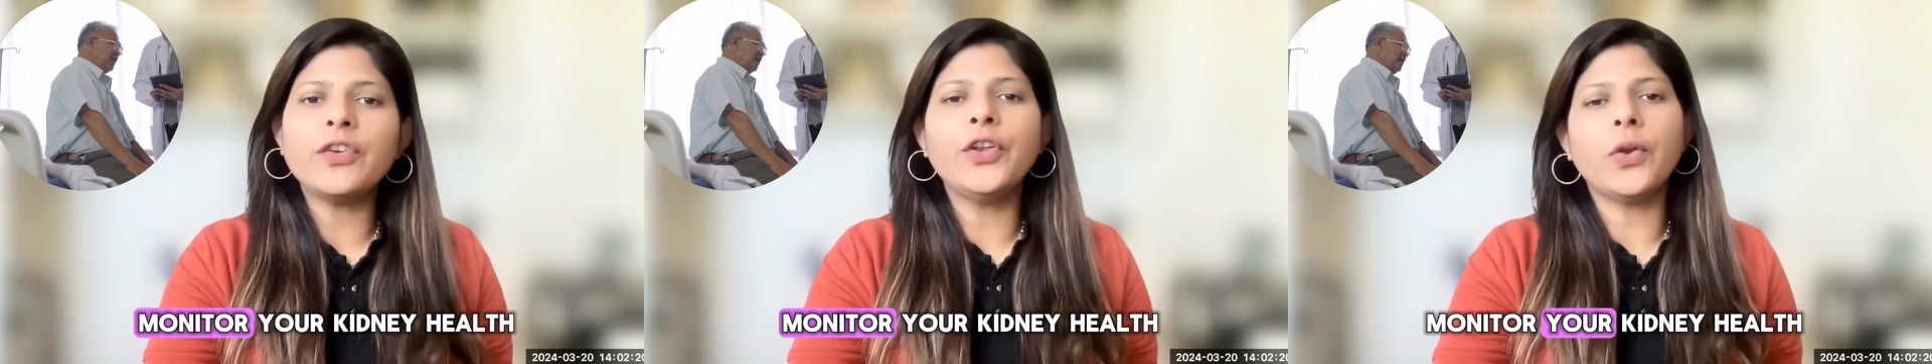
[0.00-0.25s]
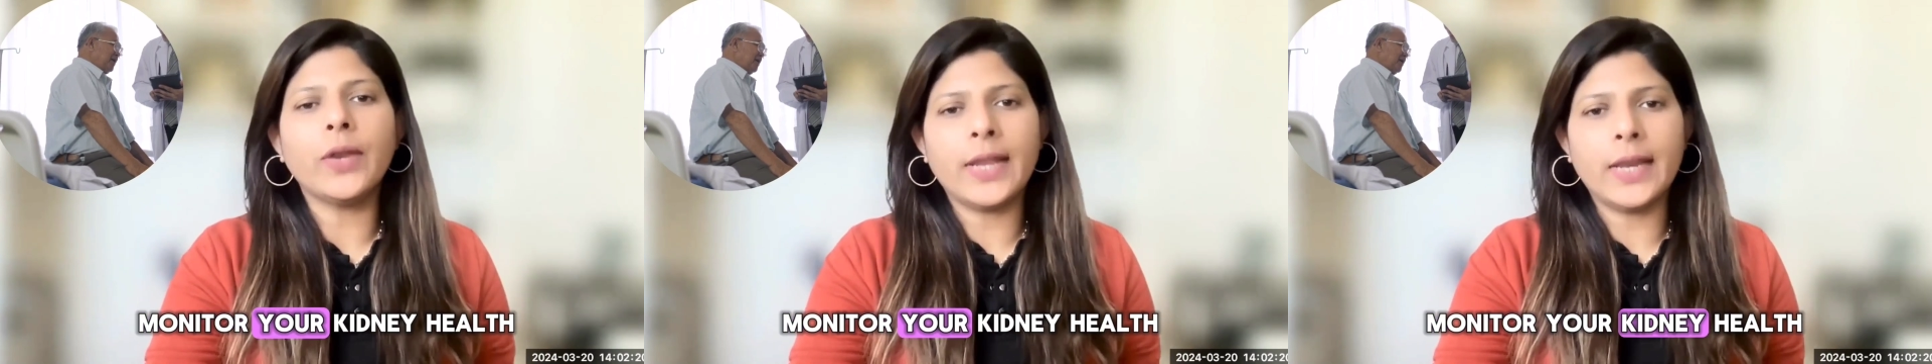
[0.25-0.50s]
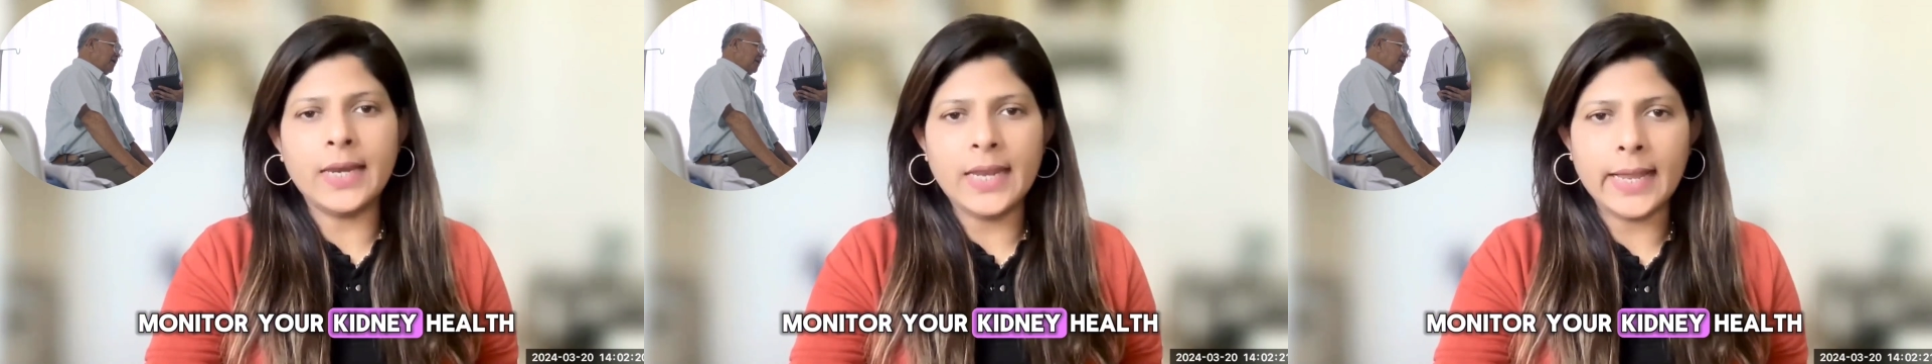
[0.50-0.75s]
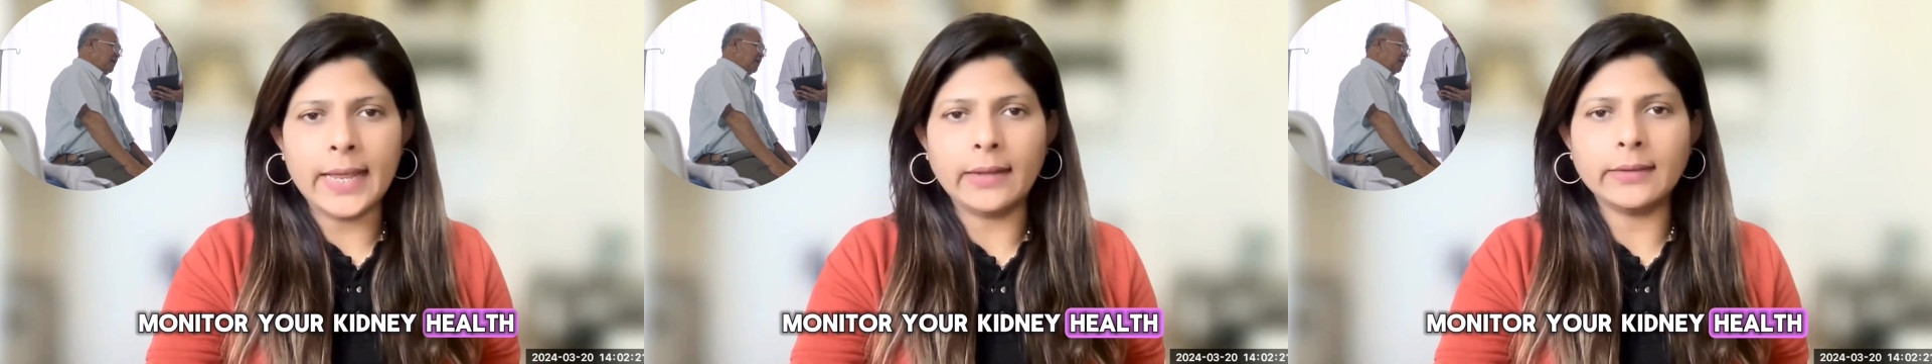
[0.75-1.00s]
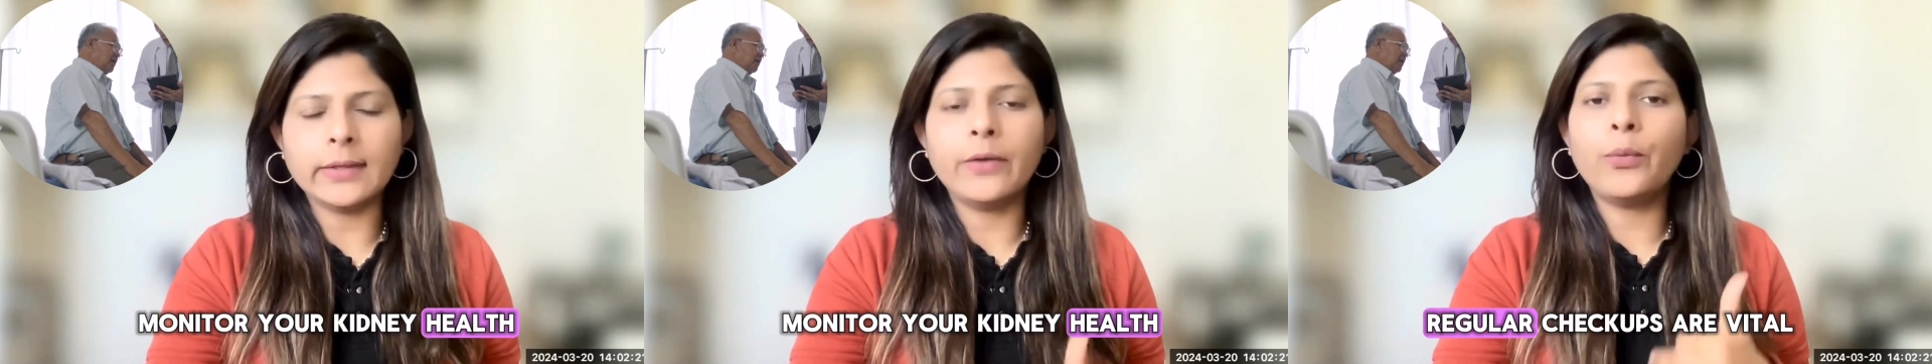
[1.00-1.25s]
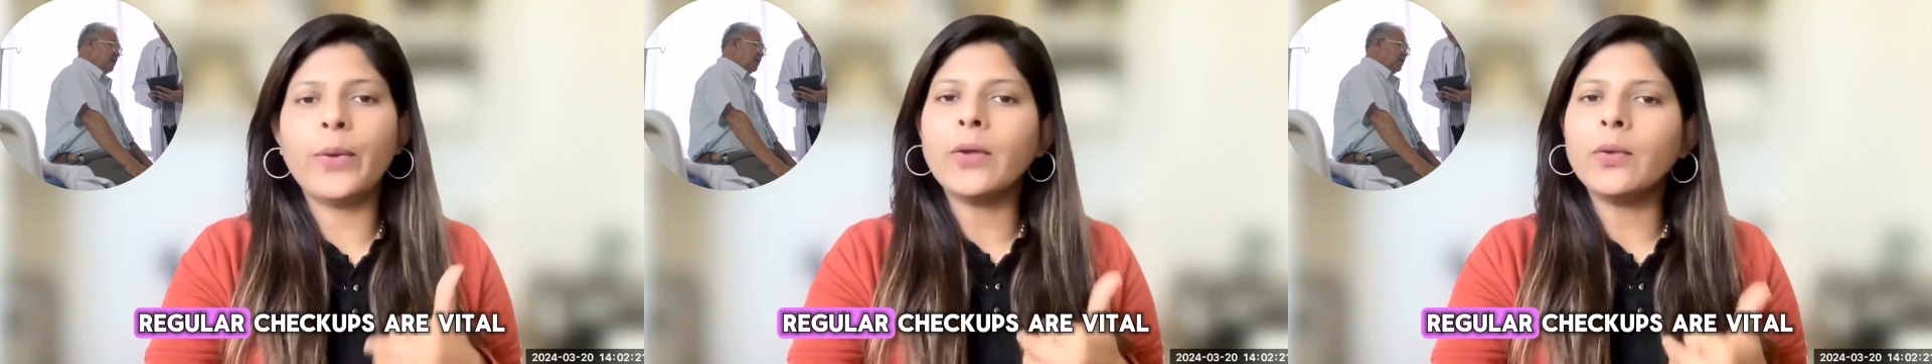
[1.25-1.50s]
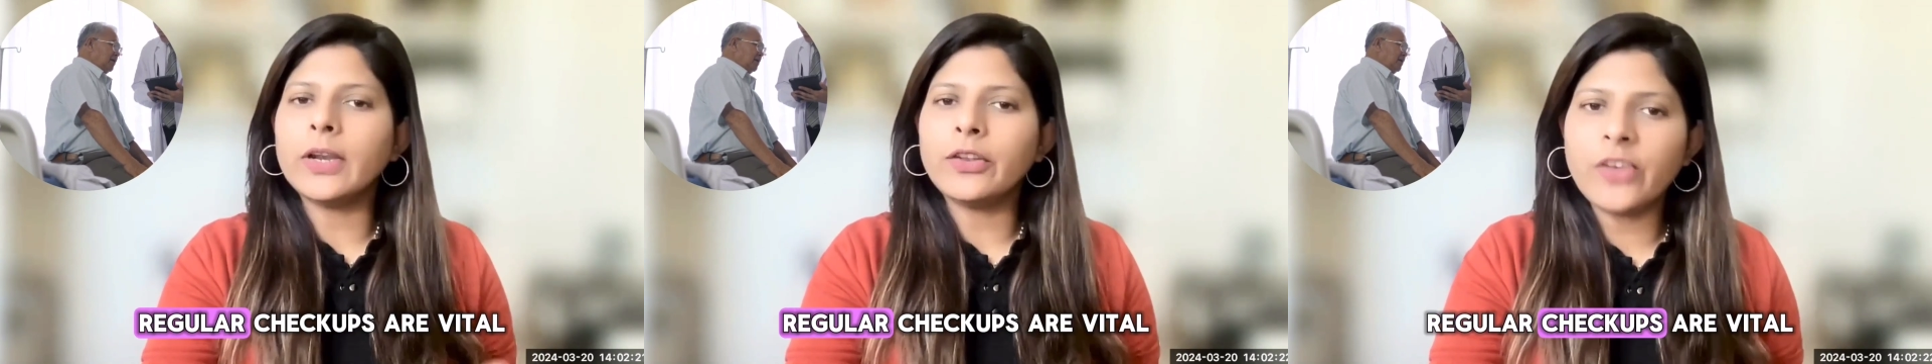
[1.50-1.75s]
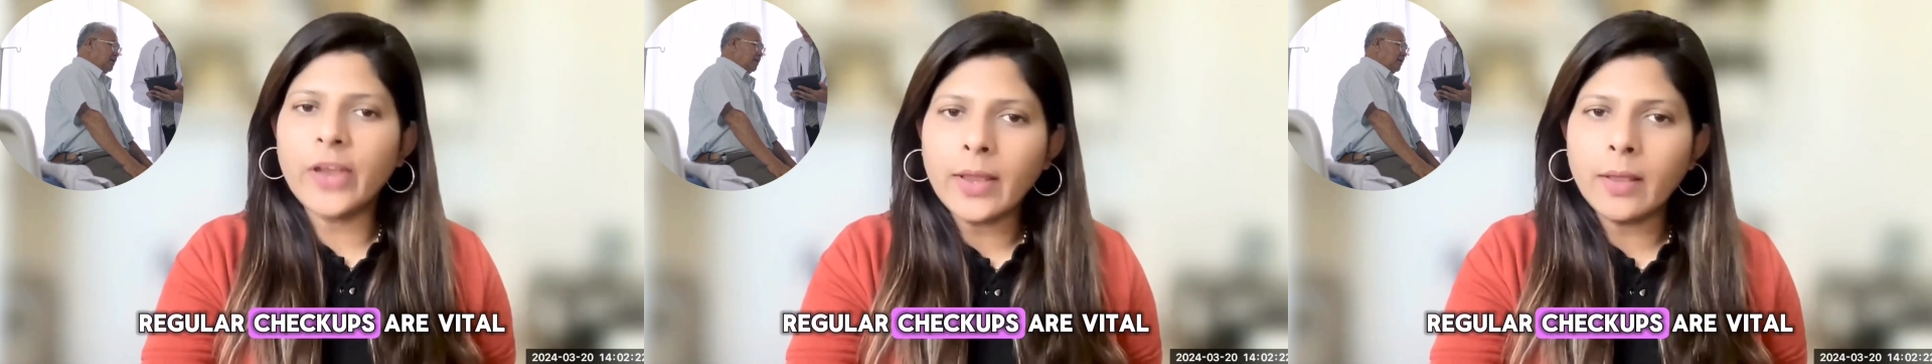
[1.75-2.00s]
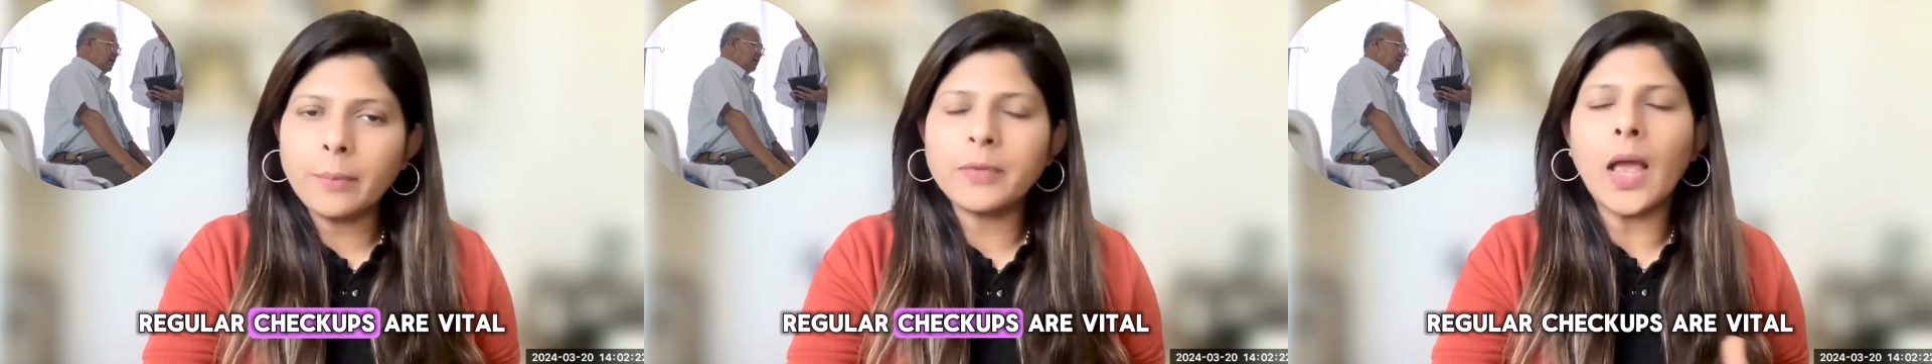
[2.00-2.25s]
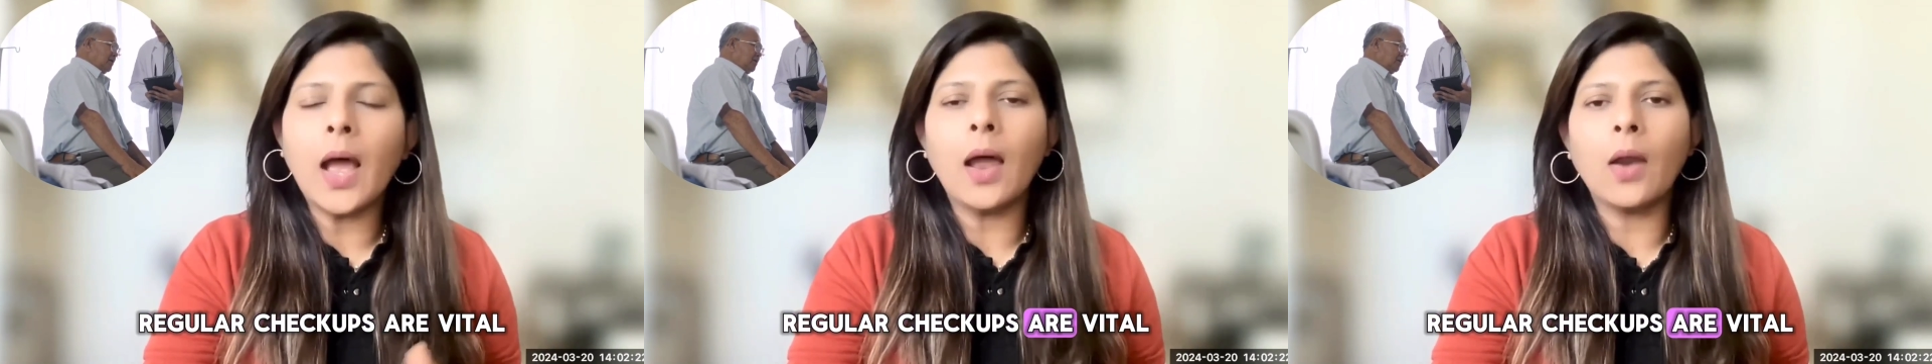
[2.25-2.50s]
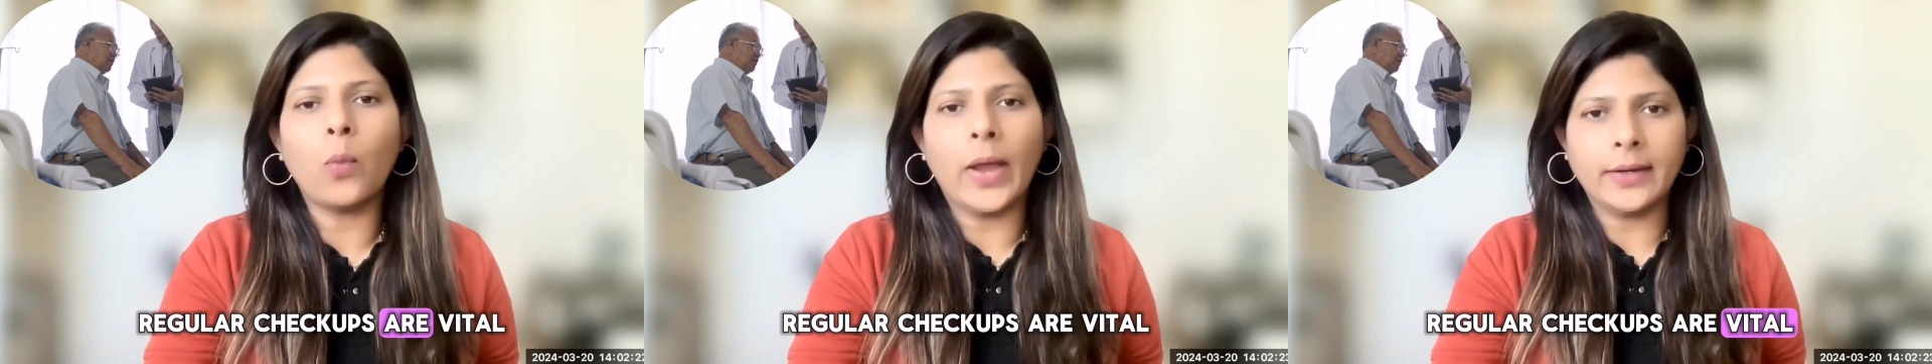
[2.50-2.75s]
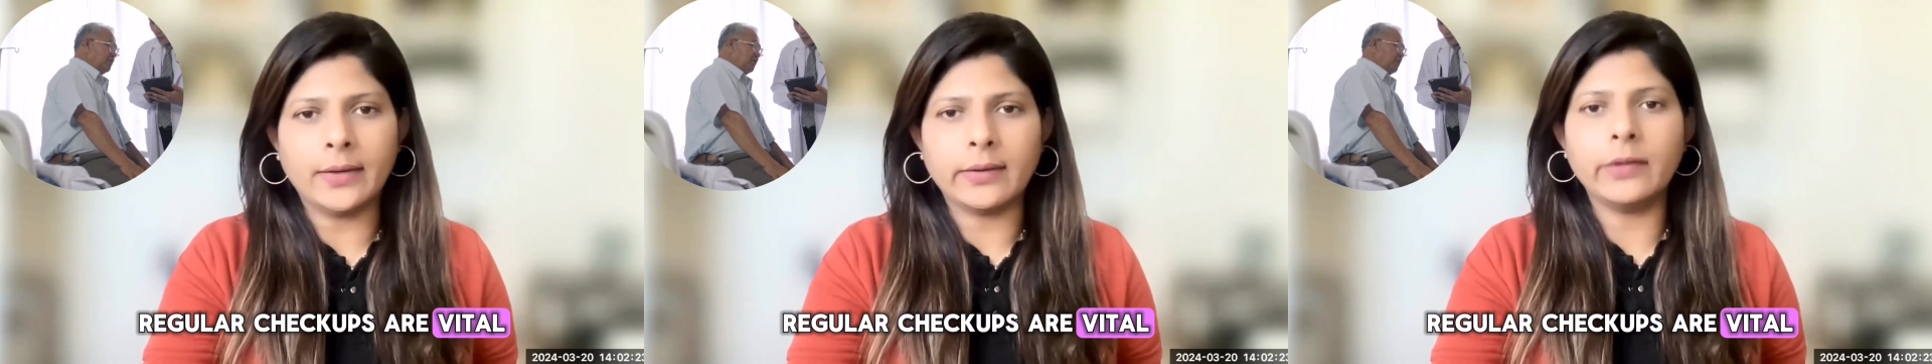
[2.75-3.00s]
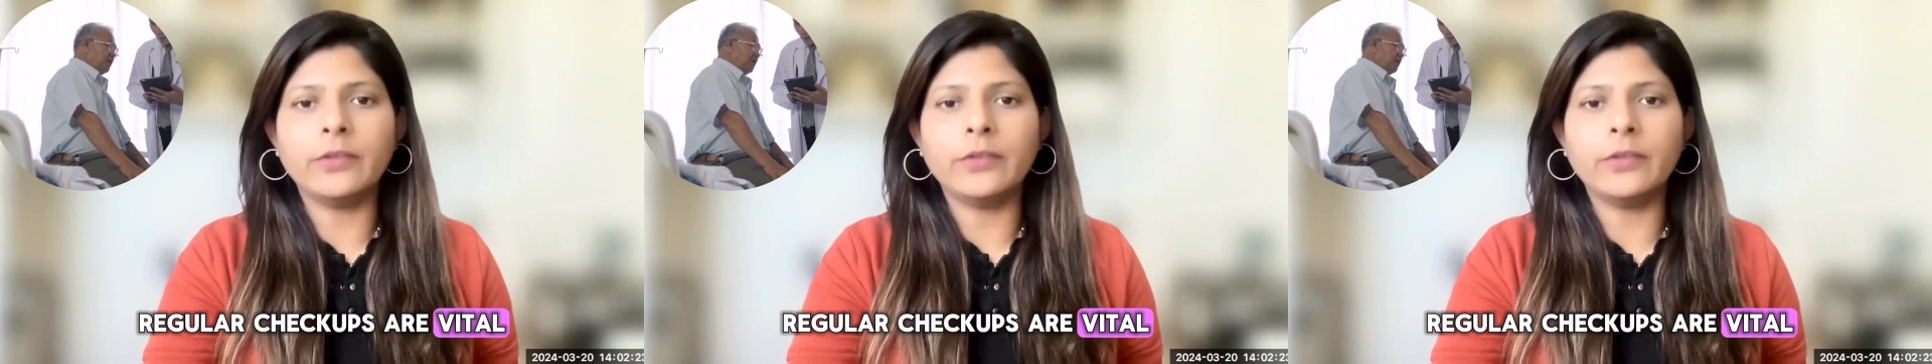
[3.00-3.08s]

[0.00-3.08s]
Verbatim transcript: your kidney health. Regular checkups are vital,